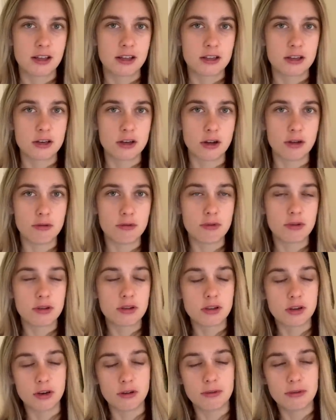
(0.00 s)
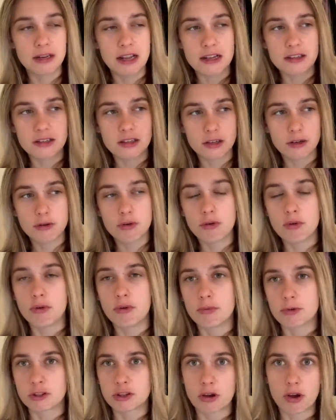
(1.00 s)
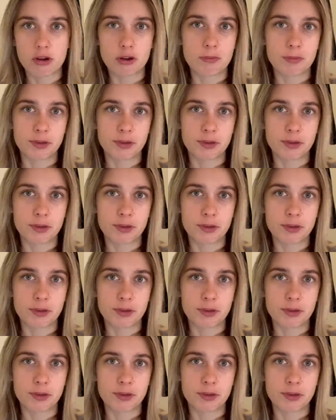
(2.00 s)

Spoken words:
You know, let's ignore what's going on